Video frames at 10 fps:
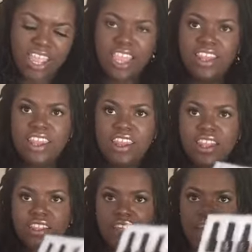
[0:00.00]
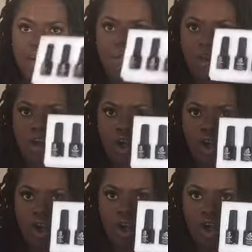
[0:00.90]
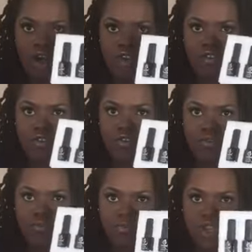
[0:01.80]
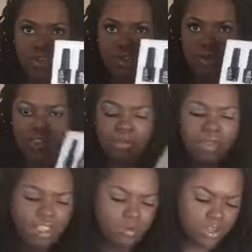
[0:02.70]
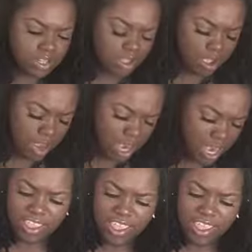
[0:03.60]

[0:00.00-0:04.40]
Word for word: and then the top off. Those are what the big ones are.